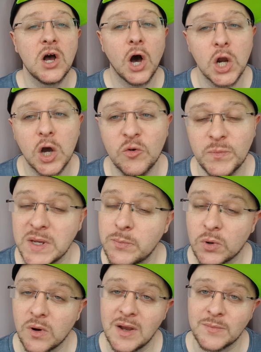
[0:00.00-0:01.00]
A lot of
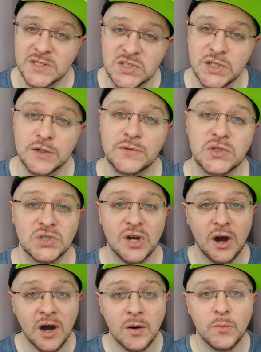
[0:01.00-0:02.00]
people like myself
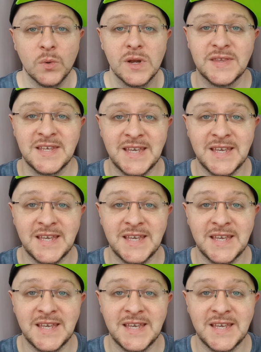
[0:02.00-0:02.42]
start up with